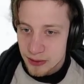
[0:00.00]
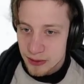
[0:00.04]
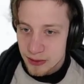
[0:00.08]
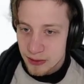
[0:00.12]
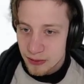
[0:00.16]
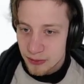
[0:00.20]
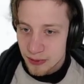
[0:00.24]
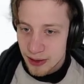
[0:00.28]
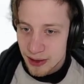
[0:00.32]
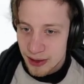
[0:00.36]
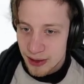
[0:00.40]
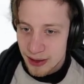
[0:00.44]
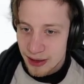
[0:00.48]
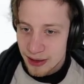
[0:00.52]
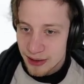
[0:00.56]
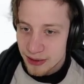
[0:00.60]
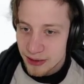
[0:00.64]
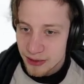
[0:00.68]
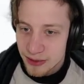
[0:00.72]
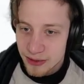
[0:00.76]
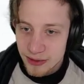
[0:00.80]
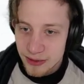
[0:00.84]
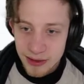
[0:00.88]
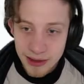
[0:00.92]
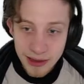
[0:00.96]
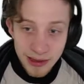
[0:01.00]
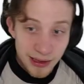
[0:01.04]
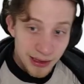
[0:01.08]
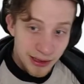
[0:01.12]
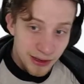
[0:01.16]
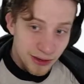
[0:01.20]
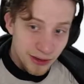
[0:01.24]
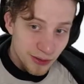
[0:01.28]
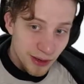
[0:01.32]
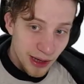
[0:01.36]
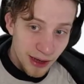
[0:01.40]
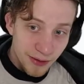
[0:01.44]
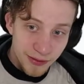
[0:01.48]
Wait, you really?
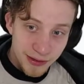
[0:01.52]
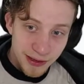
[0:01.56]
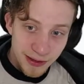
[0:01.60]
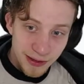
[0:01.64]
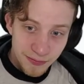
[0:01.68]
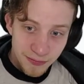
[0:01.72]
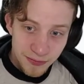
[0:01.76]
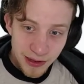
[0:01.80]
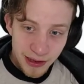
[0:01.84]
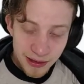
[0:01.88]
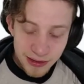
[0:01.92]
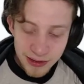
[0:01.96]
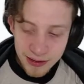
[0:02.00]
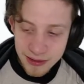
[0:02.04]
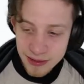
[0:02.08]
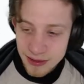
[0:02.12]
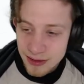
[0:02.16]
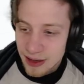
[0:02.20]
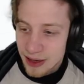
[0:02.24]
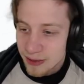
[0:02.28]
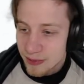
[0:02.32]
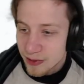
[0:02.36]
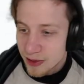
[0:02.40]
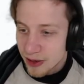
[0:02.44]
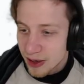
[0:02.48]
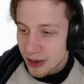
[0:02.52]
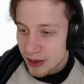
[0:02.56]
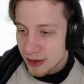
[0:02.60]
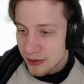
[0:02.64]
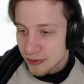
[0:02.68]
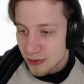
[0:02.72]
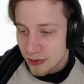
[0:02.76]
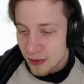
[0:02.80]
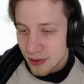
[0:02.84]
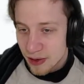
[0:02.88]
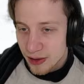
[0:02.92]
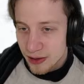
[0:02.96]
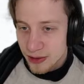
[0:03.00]
Do you have something? Listen, I'm gonna give
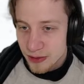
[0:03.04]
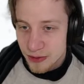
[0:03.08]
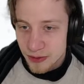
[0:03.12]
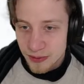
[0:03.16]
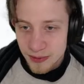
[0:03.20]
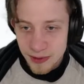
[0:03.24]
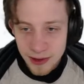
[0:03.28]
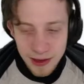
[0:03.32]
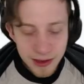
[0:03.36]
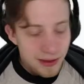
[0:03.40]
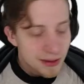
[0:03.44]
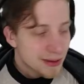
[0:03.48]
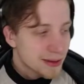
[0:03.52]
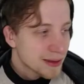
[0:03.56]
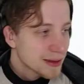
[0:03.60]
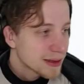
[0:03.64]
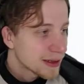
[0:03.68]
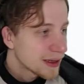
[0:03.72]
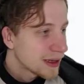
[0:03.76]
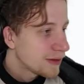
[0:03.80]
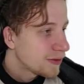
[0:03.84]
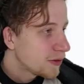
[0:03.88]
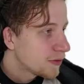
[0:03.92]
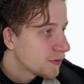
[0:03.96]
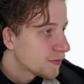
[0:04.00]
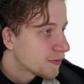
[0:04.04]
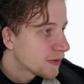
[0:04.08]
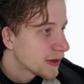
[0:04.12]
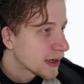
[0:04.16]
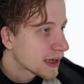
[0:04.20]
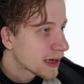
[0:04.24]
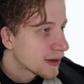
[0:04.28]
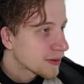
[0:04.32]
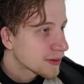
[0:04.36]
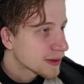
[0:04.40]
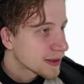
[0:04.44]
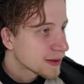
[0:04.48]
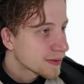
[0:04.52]
you like 2 minutes. If you
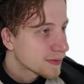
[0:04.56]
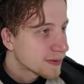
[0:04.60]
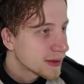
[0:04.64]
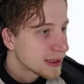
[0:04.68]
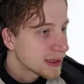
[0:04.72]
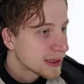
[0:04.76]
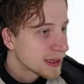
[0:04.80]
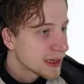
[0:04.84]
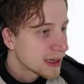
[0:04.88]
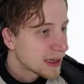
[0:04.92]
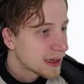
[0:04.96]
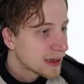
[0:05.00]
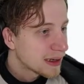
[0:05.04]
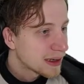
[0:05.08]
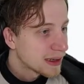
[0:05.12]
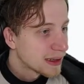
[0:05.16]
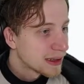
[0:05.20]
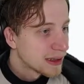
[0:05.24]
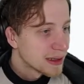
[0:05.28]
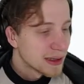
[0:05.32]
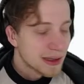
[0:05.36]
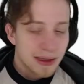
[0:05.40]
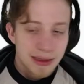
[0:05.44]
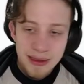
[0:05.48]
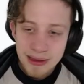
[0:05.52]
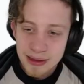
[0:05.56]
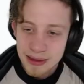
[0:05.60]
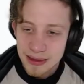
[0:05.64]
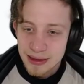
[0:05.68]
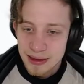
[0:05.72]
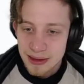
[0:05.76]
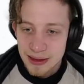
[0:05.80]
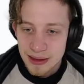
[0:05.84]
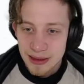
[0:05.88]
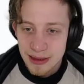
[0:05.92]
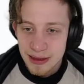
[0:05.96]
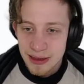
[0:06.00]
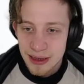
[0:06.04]
figure out something, then
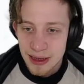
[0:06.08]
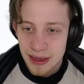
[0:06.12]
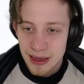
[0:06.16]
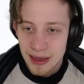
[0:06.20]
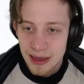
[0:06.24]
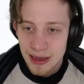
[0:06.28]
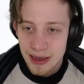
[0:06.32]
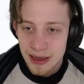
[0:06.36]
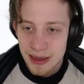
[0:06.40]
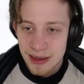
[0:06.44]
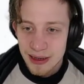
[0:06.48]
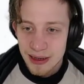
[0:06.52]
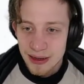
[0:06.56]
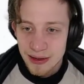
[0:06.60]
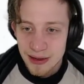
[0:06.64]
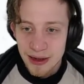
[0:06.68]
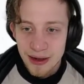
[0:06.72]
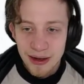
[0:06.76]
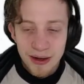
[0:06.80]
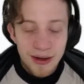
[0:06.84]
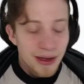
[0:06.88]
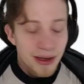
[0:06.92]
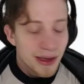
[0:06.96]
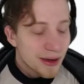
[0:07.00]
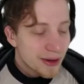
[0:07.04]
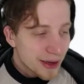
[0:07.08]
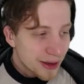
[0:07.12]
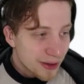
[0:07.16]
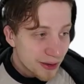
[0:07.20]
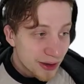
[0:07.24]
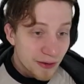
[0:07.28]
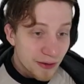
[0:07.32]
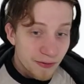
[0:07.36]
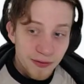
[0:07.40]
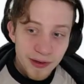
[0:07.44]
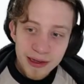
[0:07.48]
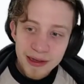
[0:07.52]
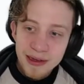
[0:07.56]
there you go. Okay,
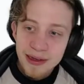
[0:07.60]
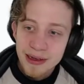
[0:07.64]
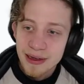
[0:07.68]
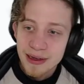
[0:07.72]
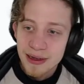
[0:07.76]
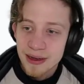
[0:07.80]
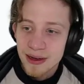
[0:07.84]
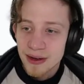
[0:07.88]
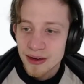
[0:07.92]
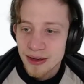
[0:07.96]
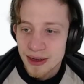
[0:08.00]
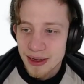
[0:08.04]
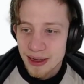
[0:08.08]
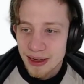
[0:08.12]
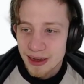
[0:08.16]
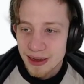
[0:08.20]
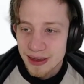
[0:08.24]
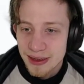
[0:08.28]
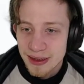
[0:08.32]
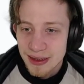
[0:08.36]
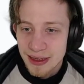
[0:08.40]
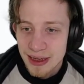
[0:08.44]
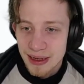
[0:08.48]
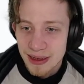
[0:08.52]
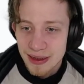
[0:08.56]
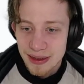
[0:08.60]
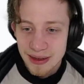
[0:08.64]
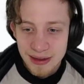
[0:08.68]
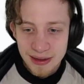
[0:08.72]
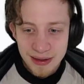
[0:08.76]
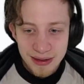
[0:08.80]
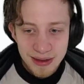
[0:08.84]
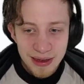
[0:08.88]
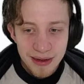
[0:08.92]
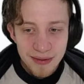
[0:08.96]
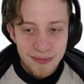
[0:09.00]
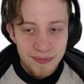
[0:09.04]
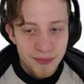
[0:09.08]
you're thinking. Okay.
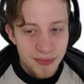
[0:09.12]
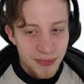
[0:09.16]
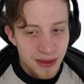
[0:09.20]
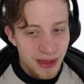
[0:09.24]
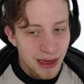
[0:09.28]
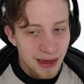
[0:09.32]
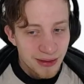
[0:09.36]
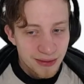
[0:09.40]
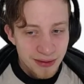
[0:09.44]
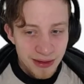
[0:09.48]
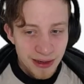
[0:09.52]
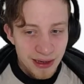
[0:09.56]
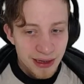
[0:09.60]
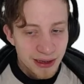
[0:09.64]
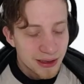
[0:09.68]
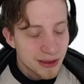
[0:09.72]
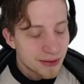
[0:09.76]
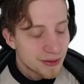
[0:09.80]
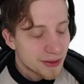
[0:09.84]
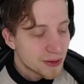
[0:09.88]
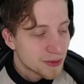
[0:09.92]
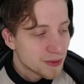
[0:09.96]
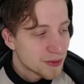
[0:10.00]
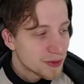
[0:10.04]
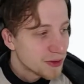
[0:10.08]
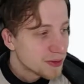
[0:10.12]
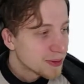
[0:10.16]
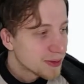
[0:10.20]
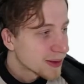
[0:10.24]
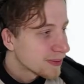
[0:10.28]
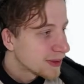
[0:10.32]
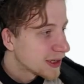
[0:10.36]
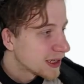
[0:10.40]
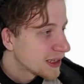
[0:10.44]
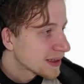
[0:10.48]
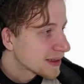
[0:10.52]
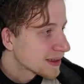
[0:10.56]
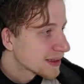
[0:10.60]
I'm gonna give you a few more
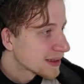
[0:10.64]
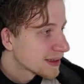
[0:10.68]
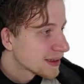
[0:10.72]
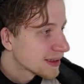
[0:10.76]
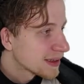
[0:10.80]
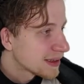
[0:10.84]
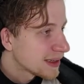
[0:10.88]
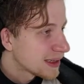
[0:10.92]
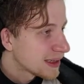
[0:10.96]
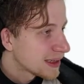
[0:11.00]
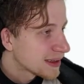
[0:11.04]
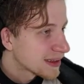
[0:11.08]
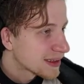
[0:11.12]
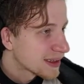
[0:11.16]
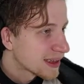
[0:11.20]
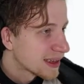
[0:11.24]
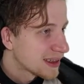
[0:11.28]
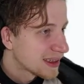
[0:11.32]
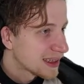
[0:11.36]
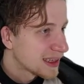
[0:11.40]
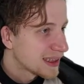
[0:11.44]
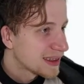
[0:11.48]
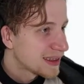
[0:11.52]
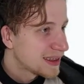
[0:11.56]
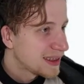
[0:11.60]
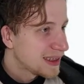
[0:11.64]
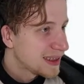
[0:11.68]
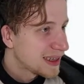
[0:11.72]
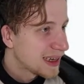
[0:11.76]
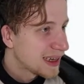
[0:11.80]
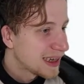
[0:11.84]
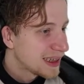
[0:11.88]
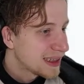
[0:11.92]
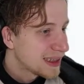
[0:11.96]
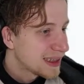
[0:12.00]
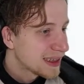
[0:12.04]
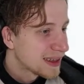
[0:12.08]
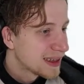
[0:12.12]
minutes. Let's see
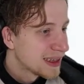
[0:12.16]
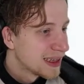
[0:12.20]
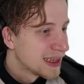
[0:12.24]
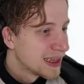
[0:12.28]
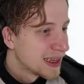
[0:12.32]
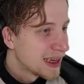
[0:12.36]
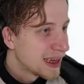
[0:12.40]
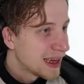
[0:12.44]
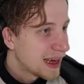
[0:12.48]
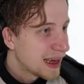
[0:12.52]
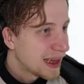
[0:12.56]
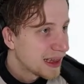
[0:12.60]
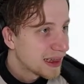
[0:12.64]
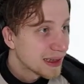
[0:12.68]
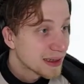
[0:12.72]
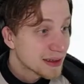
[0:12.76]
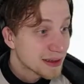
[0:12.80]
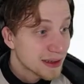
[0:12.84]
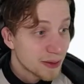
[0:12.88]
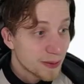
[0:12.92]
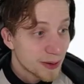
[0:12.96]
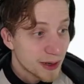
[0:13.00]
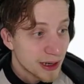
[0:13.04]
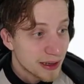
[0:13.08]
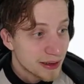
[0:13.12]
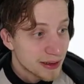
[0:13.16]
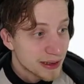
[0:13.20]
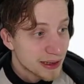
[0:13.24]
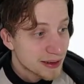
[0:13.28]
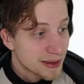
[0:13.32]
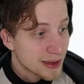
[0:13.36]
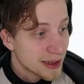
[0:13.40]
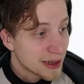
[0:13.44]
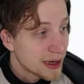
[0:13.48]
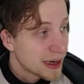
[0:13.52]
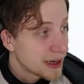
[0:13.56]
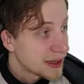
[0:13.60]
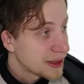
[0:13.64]
that. Unless someone else has
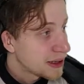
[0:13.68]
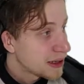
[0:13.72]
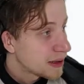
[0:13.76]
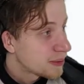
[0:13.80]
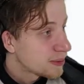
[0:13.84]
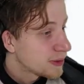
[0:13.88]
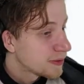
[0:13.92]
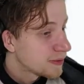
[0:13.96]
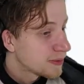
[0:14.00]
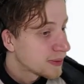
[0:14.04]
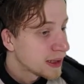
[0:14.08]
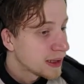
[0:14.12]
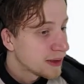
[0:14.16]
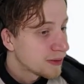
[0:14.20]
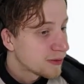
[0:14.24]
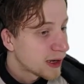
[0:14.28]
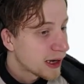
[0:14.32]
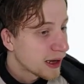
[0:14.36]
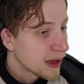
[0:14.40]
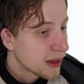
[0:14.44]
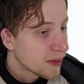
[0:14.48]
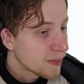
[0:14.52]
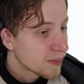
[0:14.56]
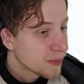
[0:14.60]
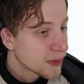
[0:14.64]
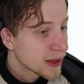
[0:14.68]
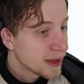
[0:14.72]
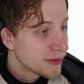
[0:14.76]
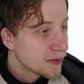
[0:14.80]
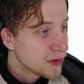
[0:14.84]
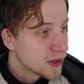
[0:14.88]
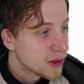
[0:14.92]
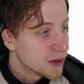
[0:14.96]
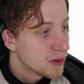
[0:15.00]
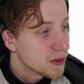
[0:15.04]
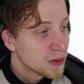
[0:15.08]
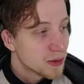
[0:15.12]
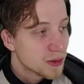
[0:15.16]
any idea meanwhile. If
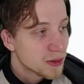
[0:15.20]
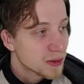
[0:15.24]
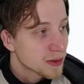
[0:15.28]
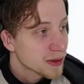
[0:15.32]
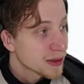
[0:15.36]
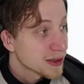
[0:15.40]
you do,